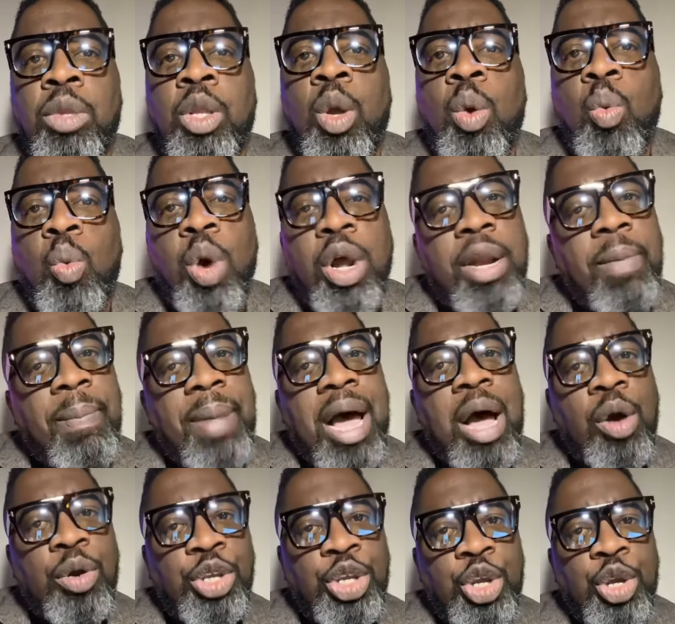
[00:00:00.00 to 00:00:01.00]
What
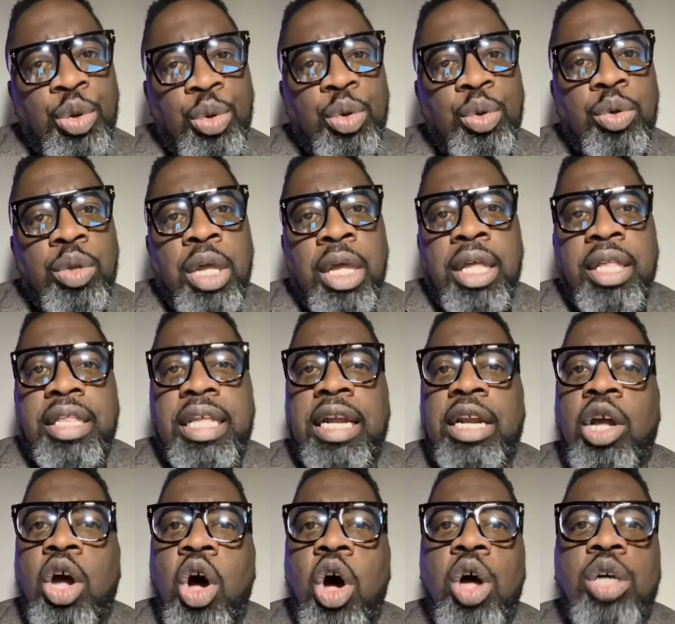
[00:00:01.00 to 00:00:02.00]
about you that
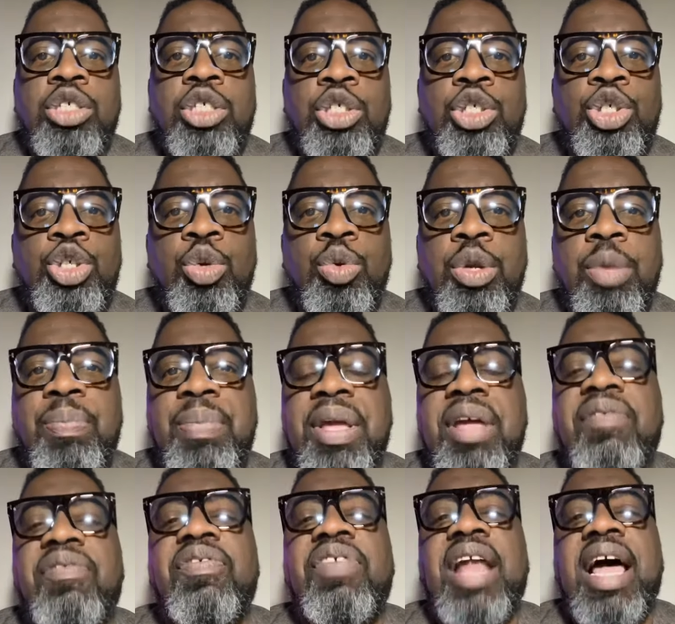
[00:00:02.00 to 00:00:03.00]
causes you to be a
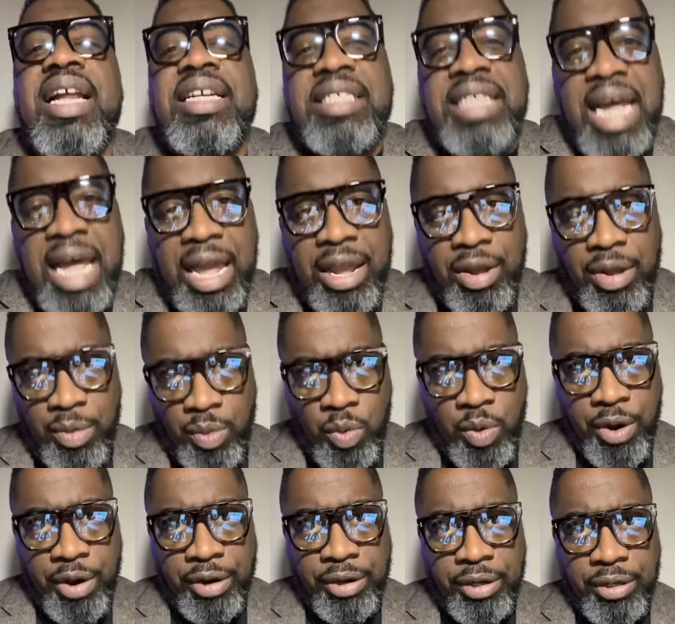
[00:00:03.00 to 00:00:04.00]
flat tire at
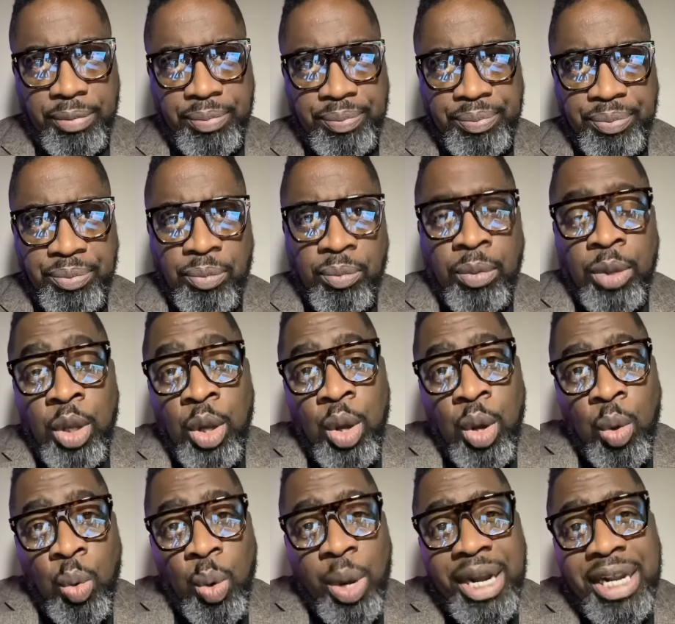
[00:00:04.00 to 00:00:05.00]
work?
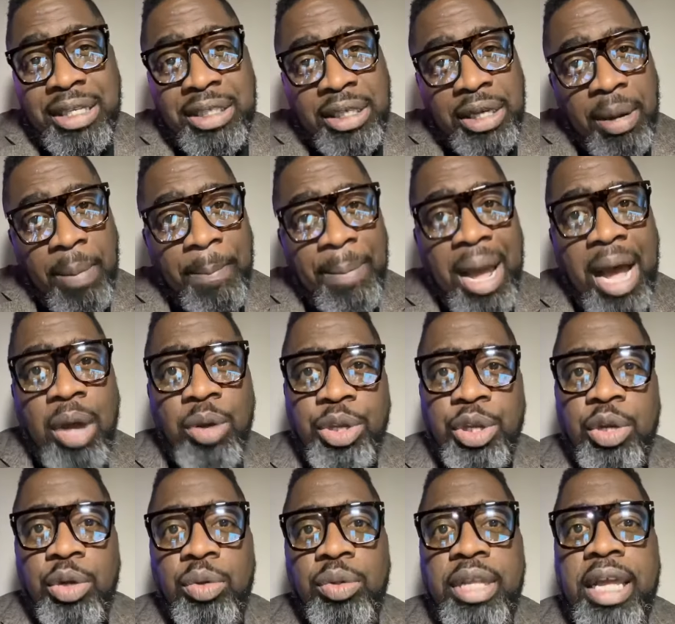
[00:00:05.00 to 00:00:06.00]
What is it about
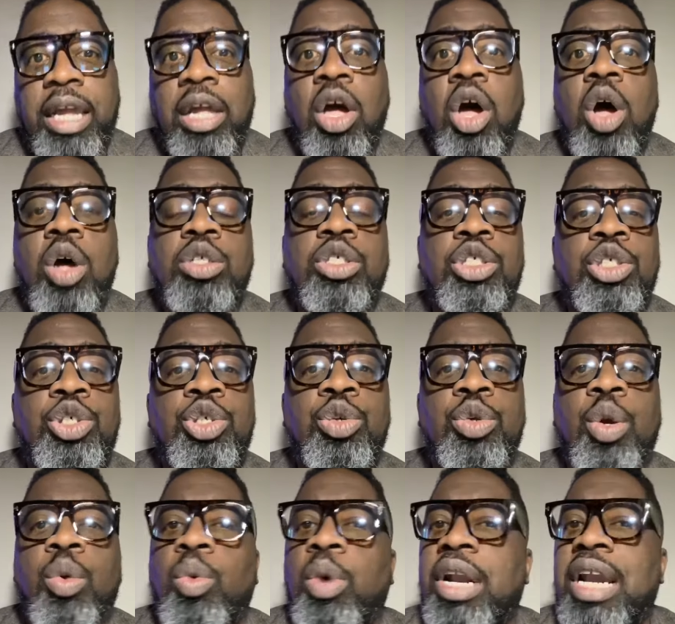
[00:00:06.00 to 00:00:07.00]
you that causes you
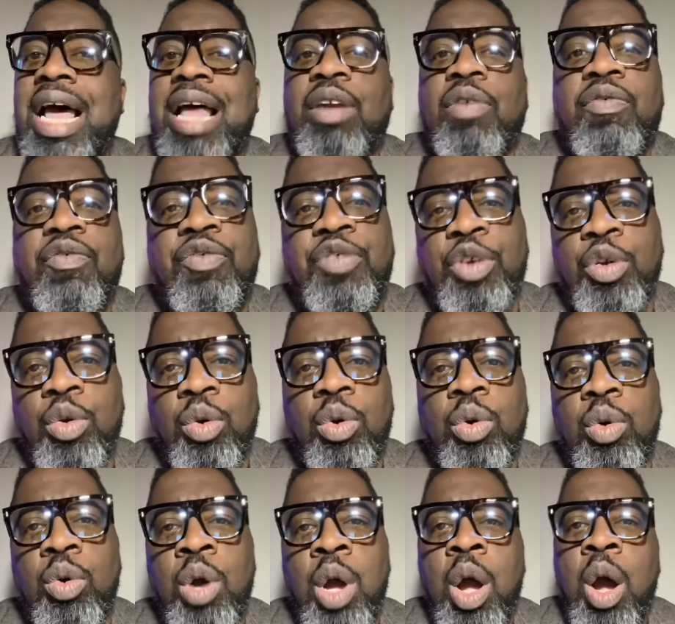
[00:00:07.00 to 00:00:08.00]
to run out of
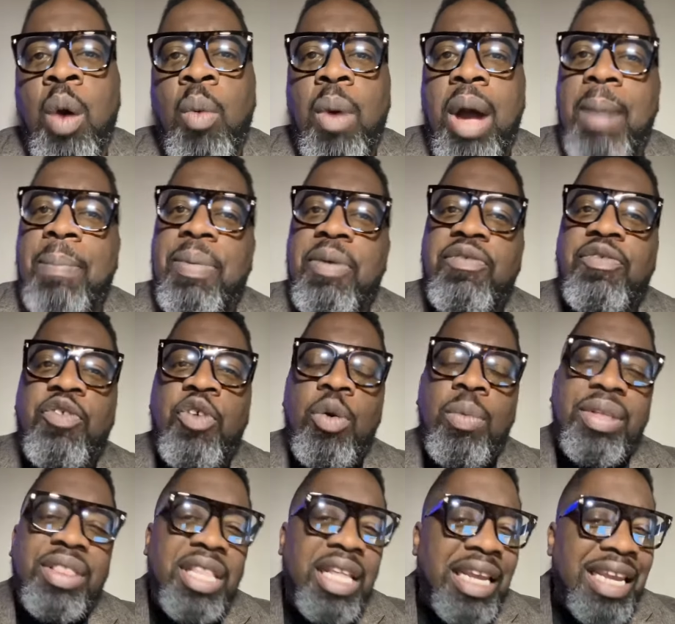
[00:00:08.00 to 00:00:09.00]
fuel while
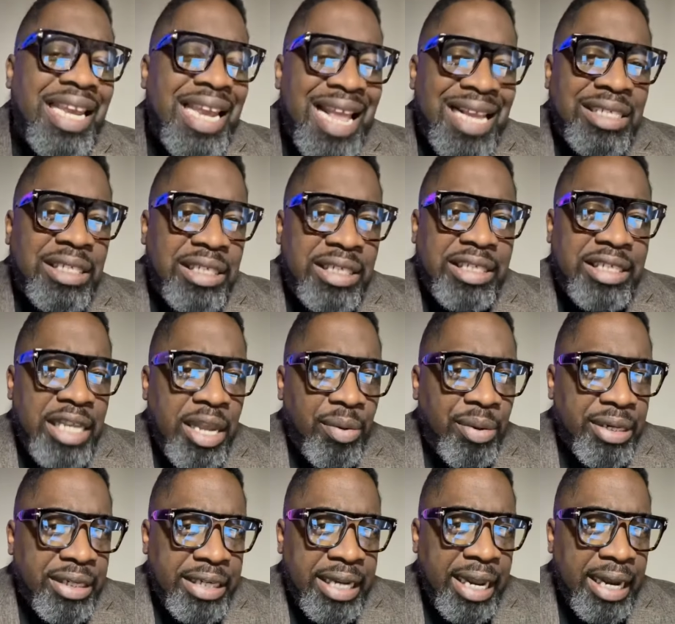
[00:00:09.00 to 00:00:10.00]
performing the necessary
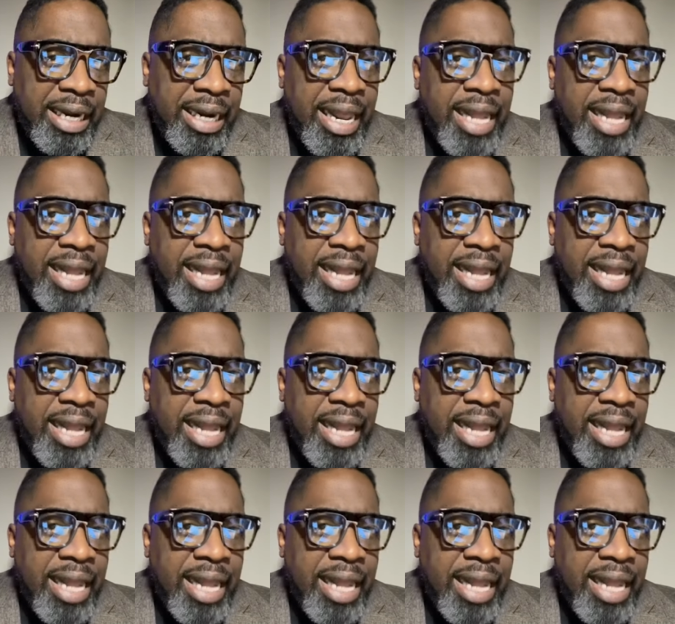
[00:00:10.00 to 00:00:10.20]
daily